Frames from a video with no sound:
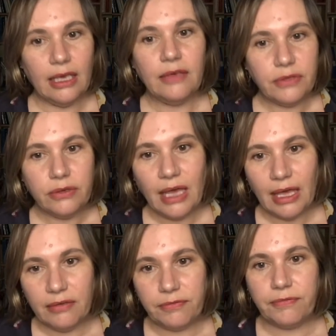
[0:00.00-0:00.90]
you
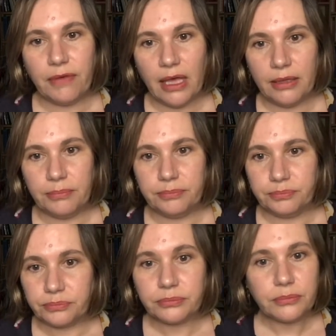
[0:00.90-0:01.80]
have
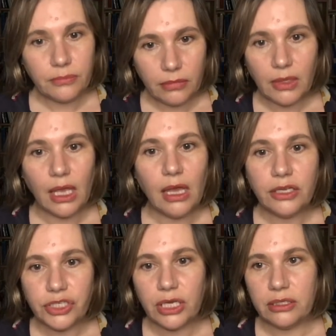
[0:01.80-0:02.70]
a
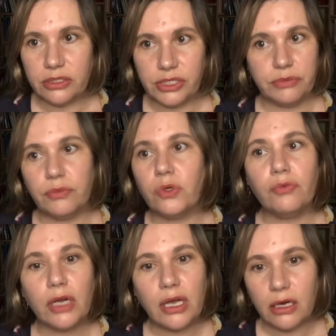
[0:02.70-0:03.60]
child who,
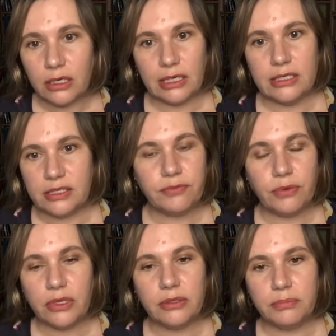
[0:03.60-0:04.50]
regardless of
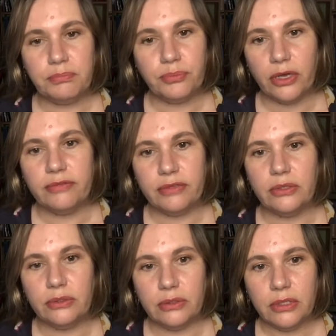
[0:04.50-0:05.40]
what the private
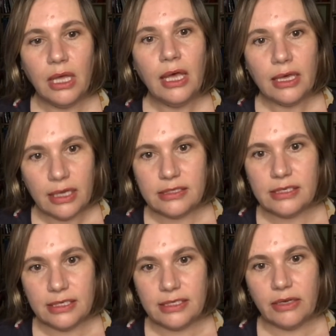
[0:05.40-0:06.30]
law
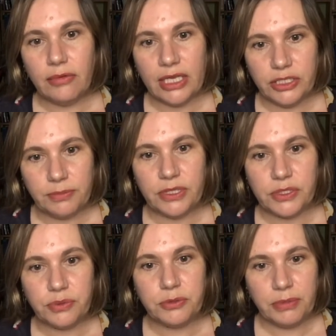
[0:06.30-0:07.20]
custody arrangements
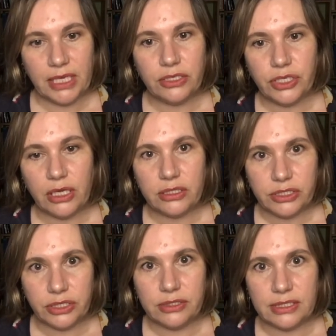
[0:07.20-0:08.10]
would be, a child
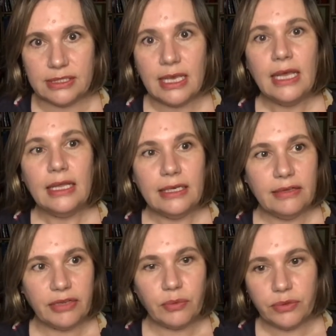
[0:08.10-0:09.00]
who's
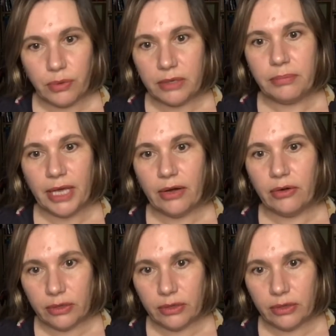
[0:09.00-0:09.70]
living with one parent